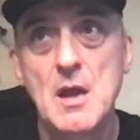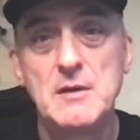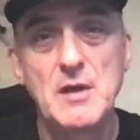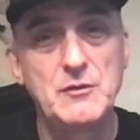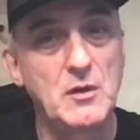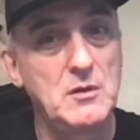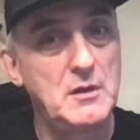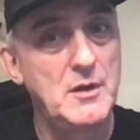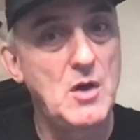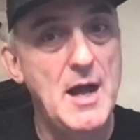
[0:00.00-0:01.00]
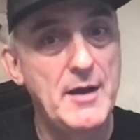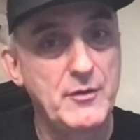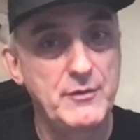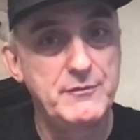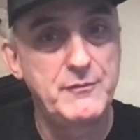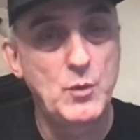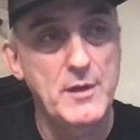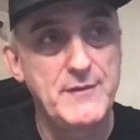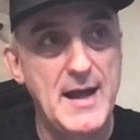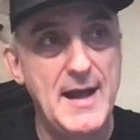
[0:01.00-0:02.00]
Tastes a little hotter than
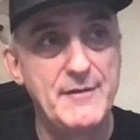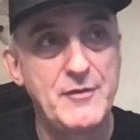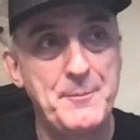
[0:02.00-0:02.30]
45.